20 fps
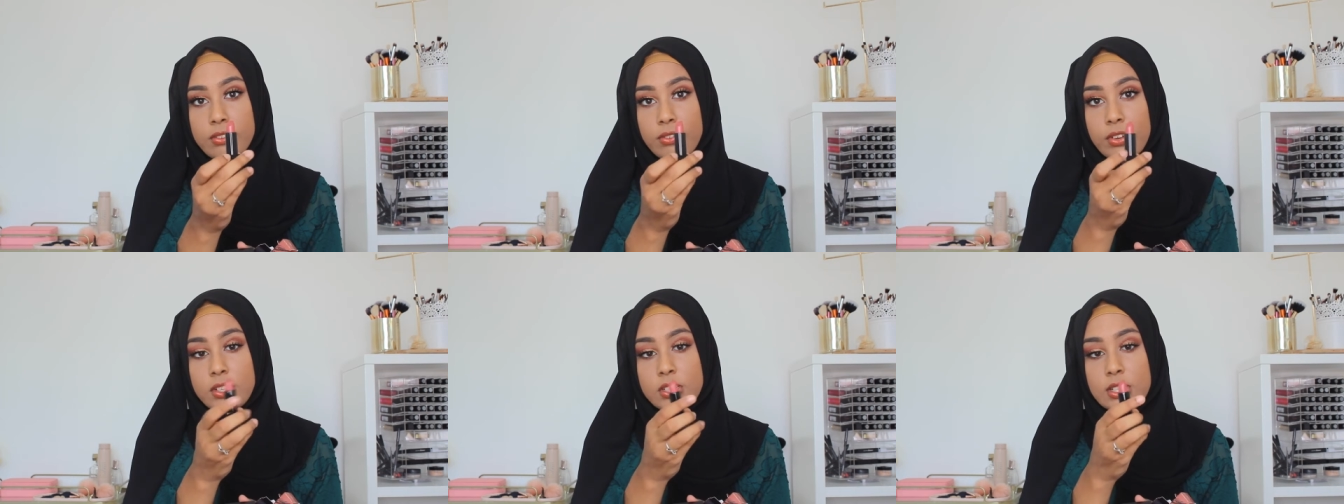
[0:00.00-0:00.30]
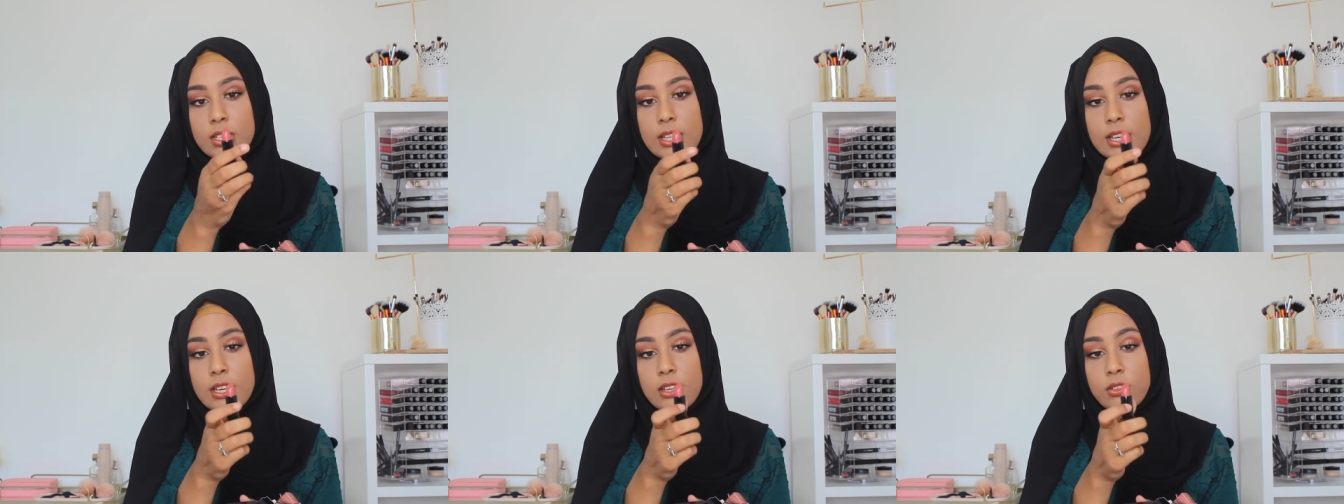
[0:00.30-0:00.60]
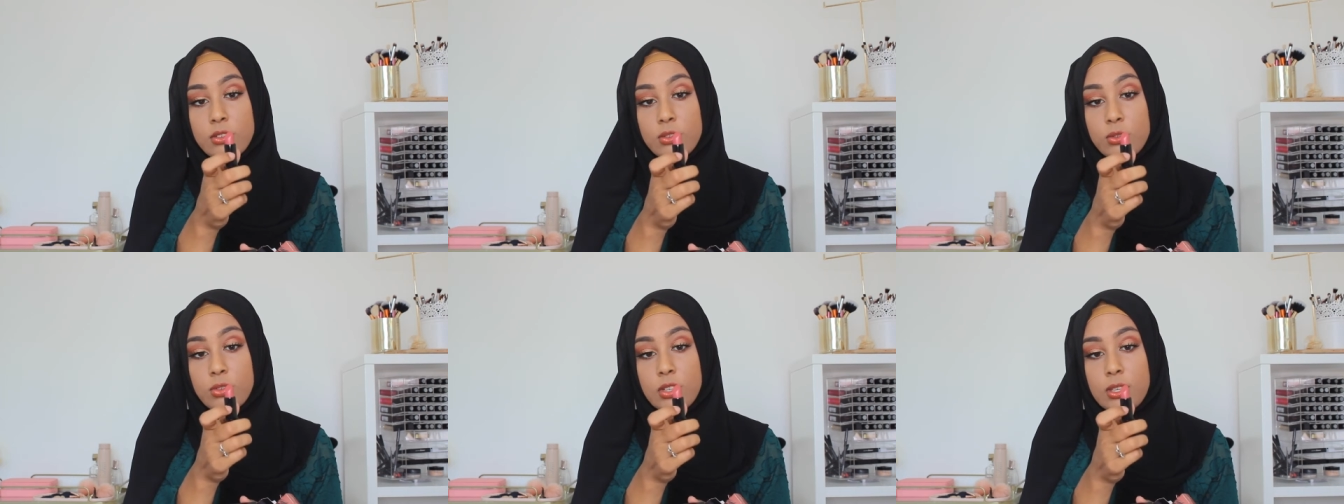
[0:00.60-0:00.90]
everyday, like,
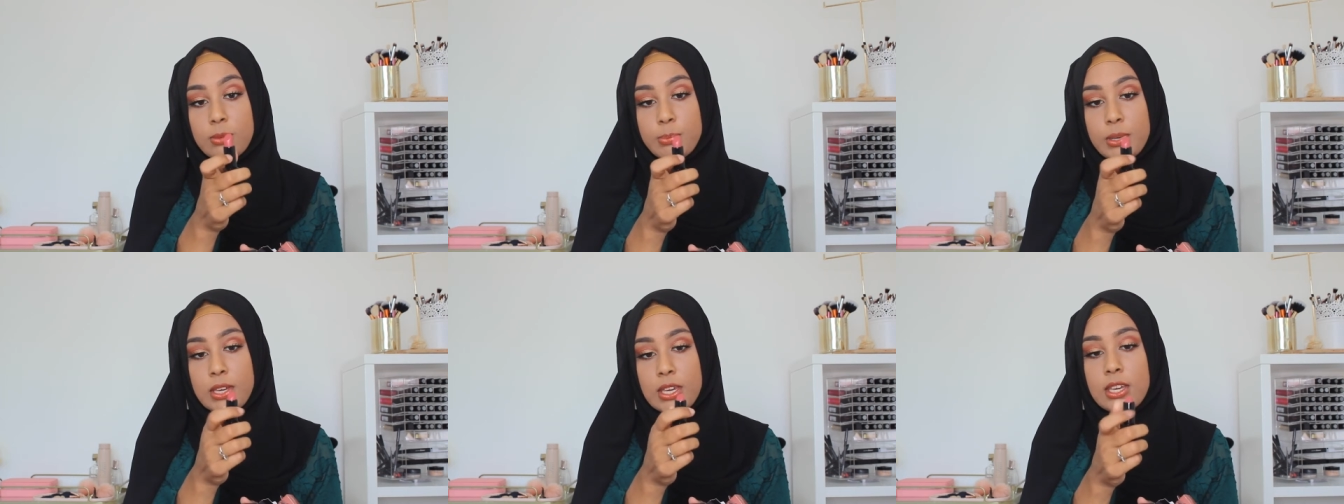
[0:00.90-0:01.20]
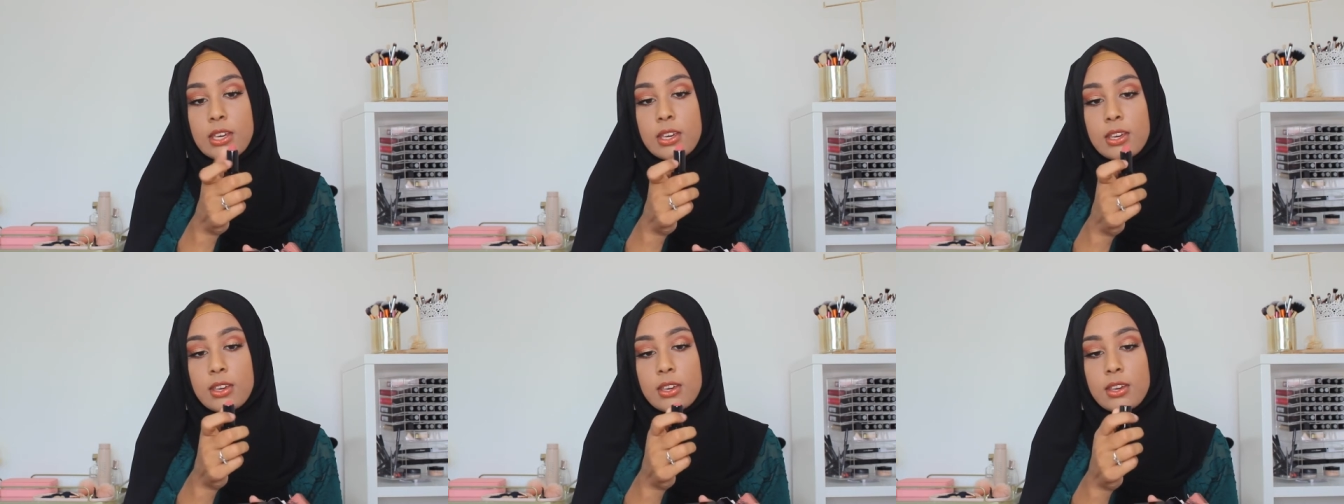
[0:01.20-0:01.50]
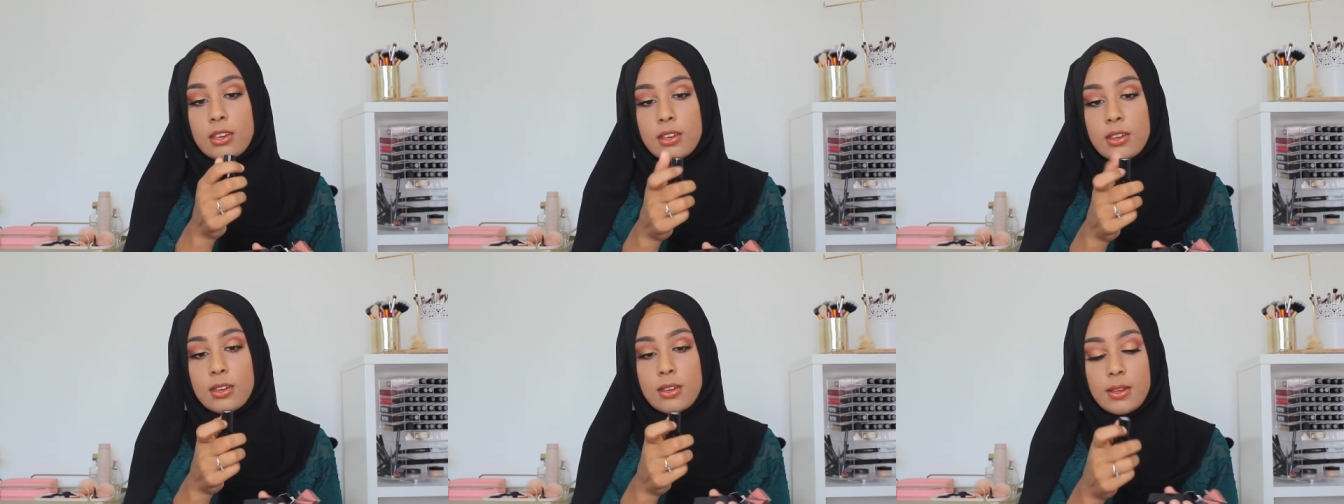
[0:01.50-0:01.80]
moody pink.
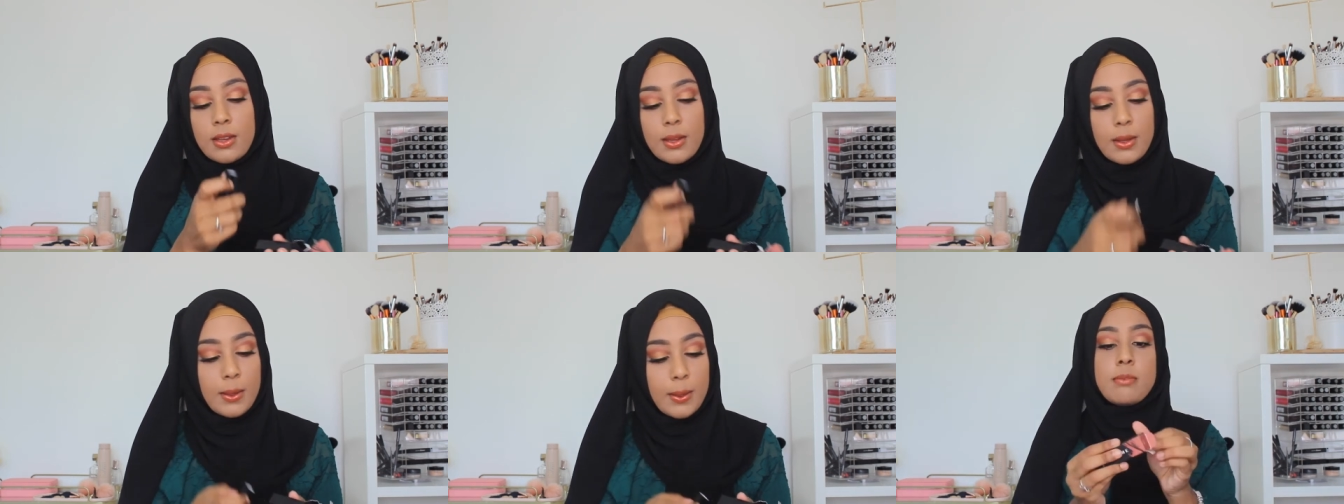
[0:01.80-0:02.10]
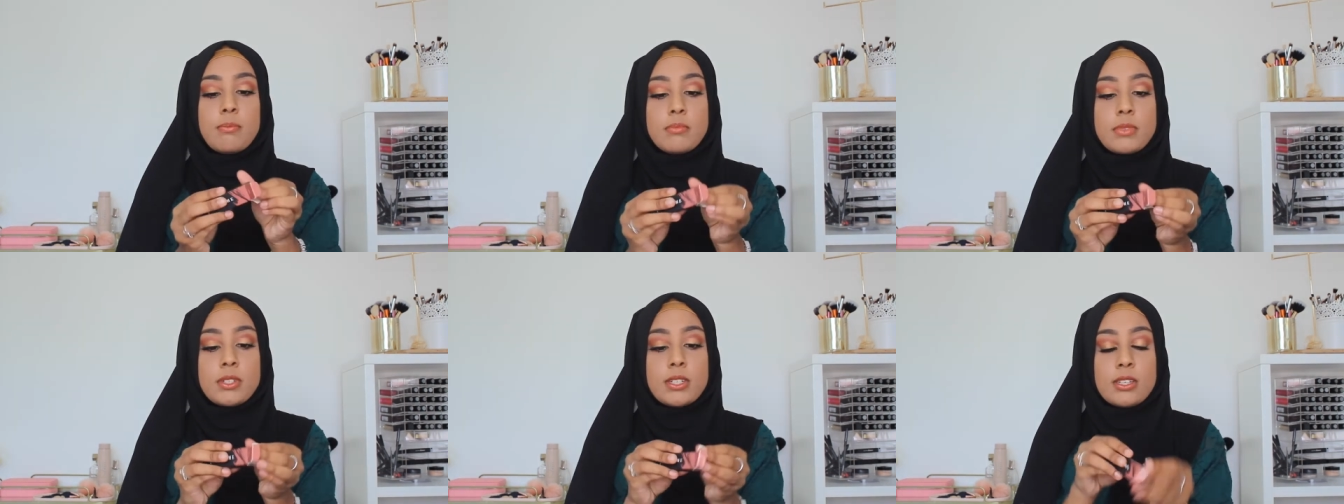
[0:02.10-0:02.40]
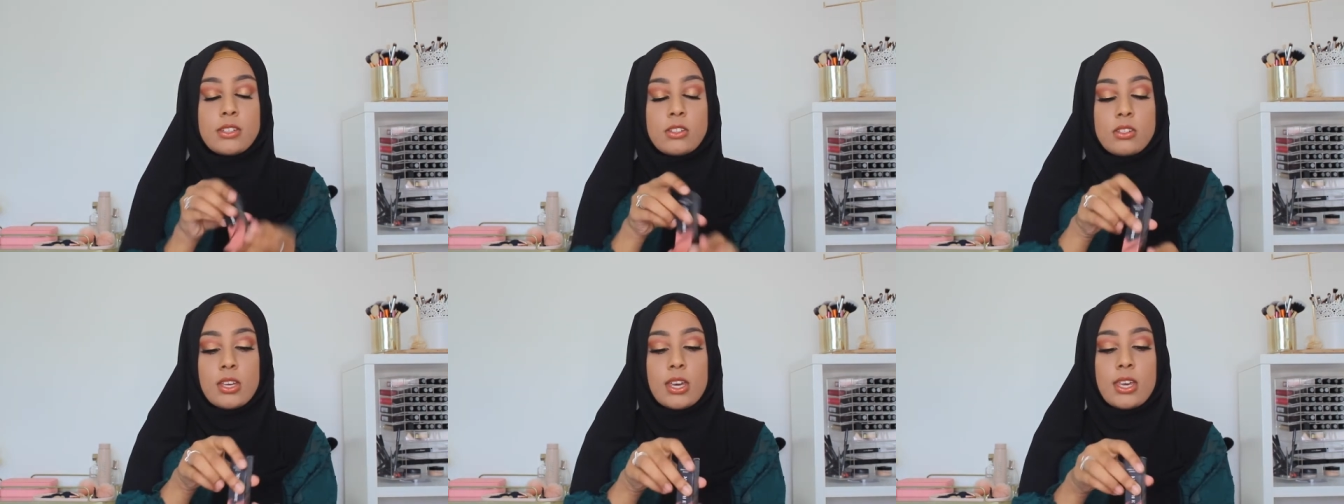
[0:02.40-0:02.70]
Tempt is,